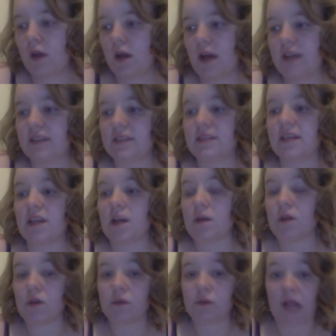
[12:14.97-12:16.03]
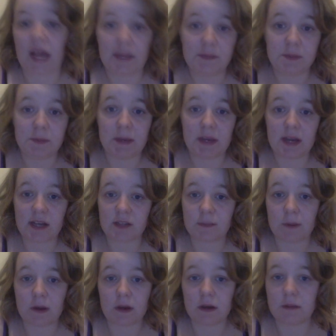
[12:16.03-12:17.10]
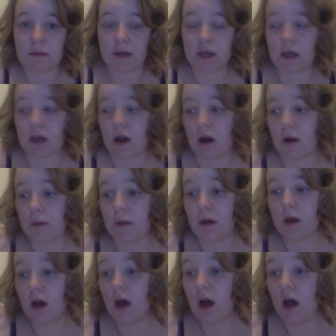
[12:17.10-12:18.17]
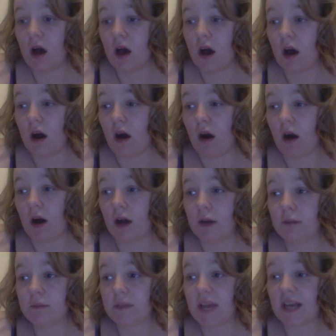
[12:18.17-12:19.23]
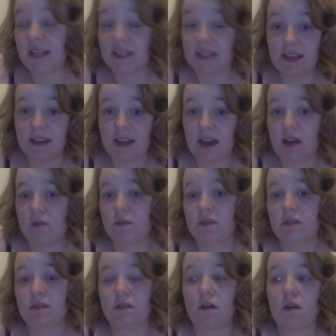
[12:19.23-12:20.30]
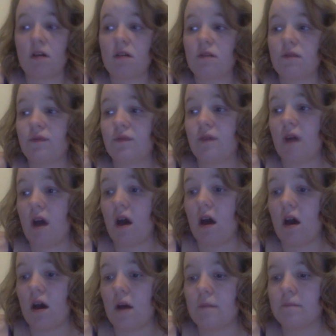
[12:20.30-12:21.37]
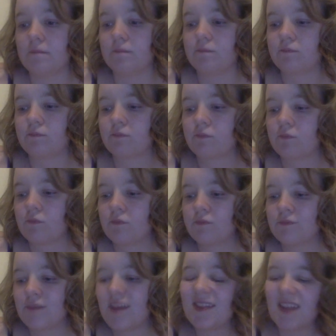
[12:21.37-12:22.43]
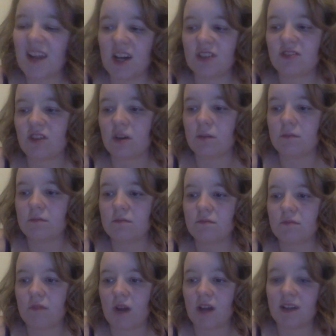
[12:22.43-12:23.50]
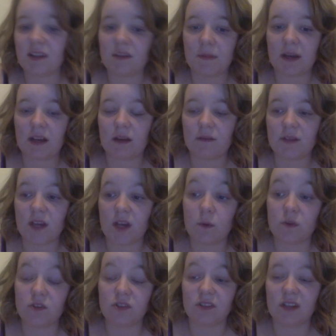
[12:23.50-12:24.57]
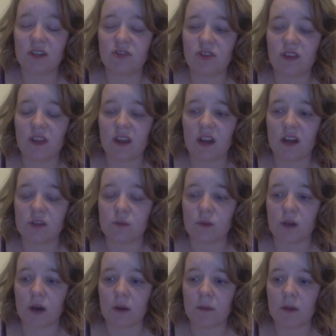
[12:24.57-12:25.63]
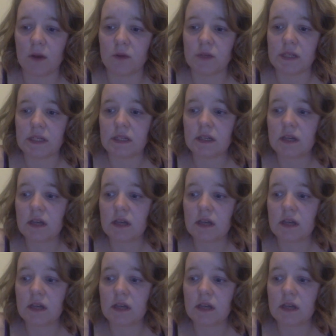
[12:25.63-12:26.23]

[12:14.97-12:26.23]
As I said, I don't claim to be an expert in makeup. I'm getting there with stuff. The last time I did a makeup video, which is literally the last one I uploaded,